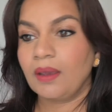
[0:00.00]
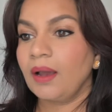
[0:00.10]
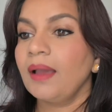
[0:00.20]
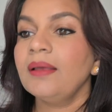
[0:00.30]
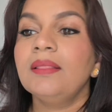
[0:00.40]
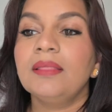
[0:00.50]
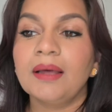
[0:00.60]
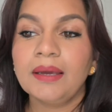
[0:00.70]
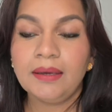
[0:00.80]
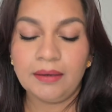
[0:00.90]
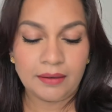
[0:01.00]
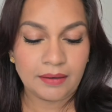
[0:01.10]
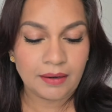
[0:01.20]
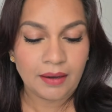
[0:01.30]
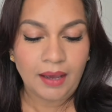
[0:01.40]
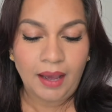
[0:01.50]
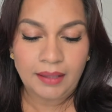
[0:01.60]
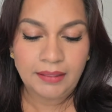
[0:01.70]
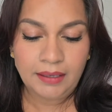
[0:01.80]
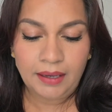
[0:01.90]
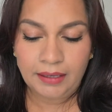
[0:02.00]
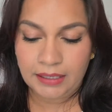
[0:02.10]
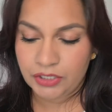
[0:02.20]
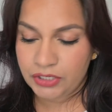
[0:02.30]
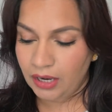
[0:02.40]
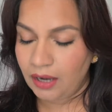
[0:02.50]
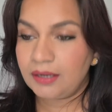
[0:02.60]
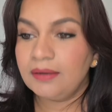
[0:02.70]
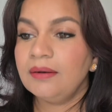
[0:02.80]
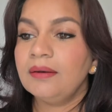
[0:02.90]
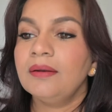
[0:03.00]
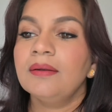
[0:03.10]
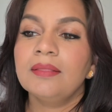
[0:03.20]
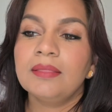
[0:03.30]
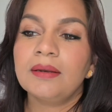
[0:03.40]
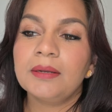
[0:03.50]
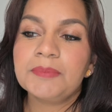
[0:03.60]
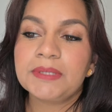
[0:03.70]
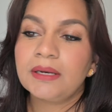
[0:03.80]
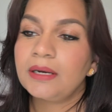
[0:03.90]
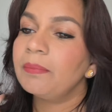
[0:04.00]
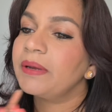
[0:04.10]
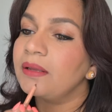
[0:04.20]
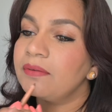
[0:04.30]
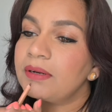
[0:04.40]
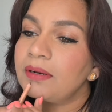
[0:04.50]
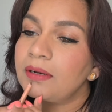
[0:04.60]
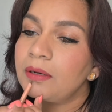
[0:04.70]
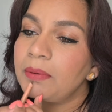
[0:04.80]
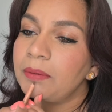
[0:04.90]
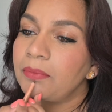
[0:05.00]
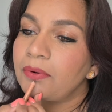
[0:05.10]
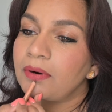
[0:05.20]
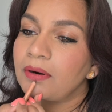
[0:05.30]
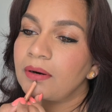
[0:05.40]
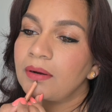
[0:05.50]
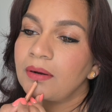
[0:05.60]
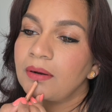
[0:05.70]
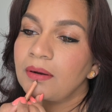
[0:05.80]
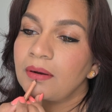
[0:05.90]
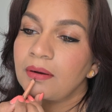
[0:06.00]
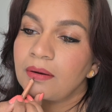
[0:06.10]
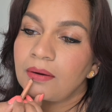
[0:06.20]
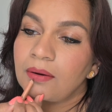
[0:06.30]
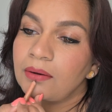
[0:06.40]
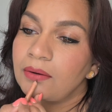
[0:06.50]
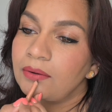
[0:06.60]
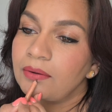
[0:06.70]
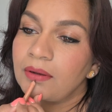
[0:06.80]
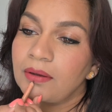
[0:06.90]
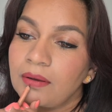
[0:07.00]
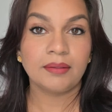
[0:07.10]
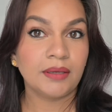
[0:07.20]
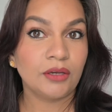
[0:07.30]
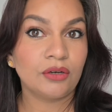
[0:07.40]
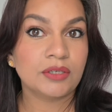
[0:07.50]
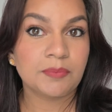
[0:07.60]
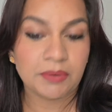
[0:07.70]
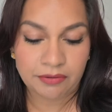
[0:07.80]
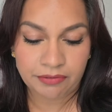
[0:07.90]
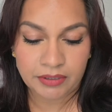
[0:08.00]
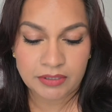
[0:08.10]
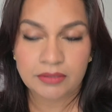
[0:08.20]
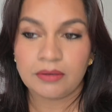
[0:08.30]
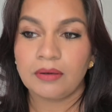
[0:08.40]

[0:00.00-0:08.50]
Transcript: I like it. I think I can darken the lips a little bit, give it a little bit more contouring. I think it looks perfect.